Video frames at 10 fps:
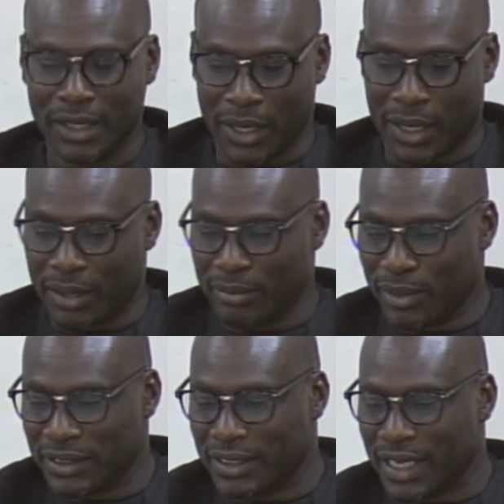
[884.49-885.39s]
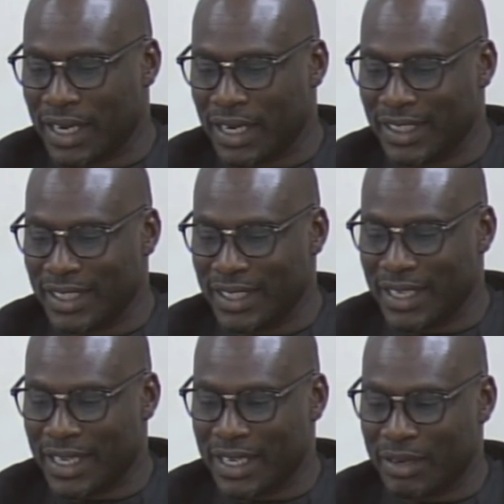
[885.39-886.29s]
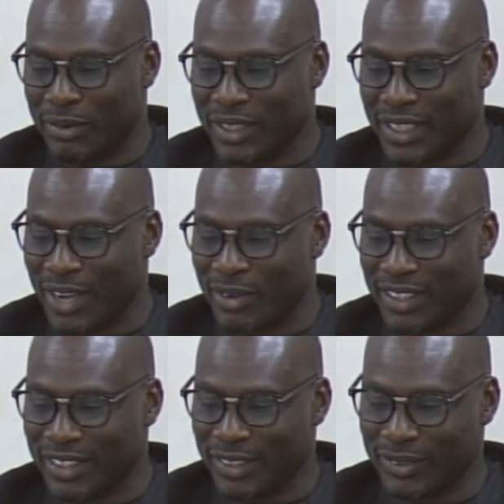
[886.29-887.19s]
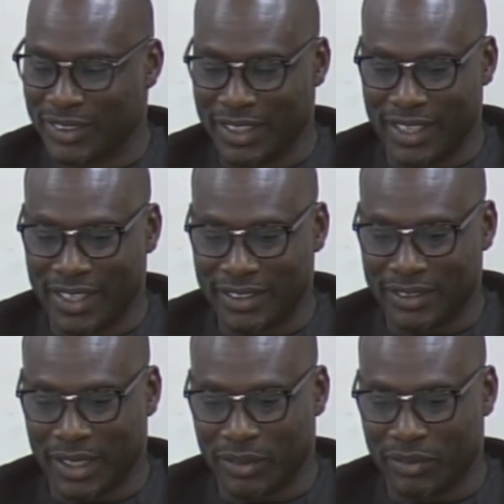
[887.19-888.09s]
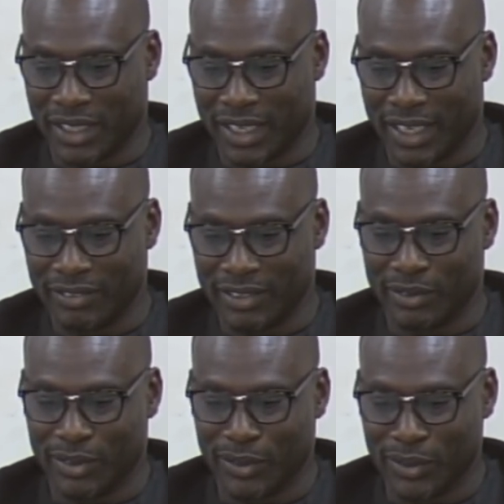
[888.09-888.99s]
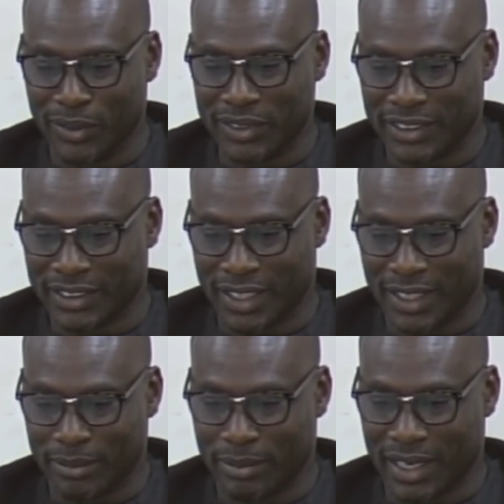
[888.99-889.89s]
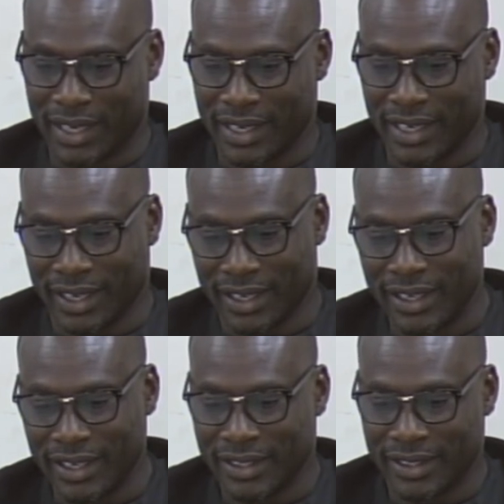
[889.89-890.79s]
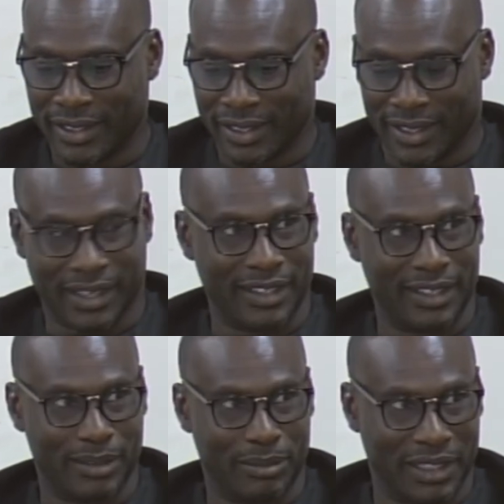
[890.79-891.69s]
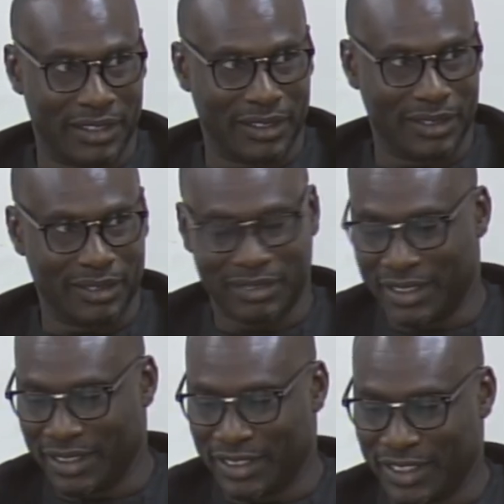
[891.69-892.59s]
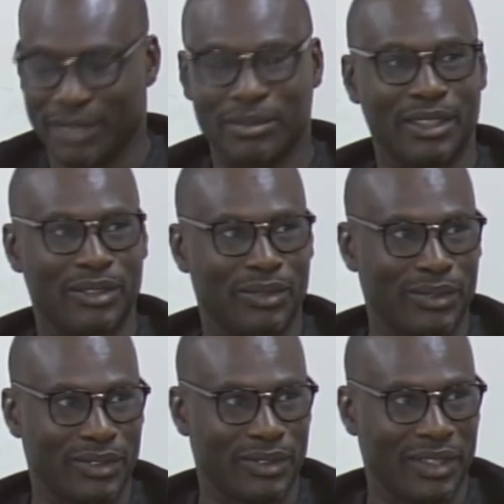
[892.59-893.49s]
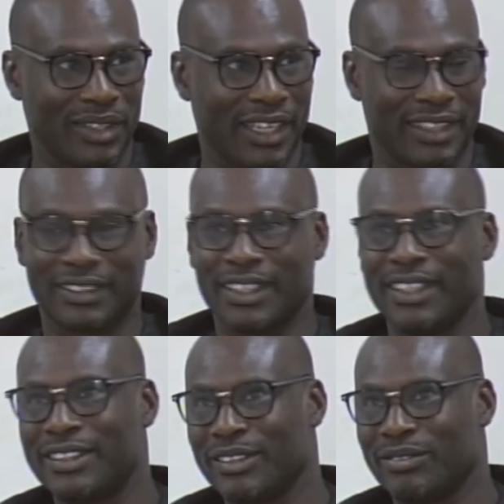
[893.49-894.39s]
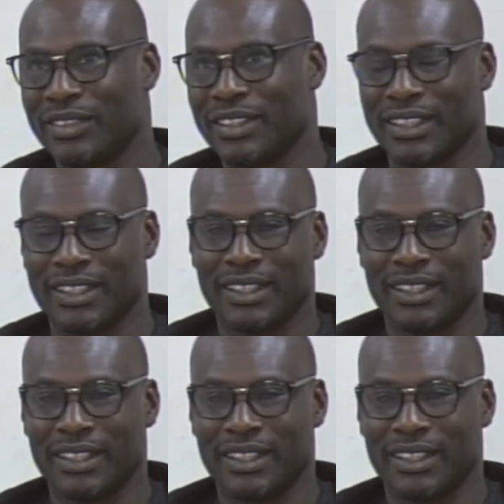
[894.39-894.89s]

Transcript: What I wanted to say is we have our own Sir Brian Ecker in the person of the chairman, who's done extensively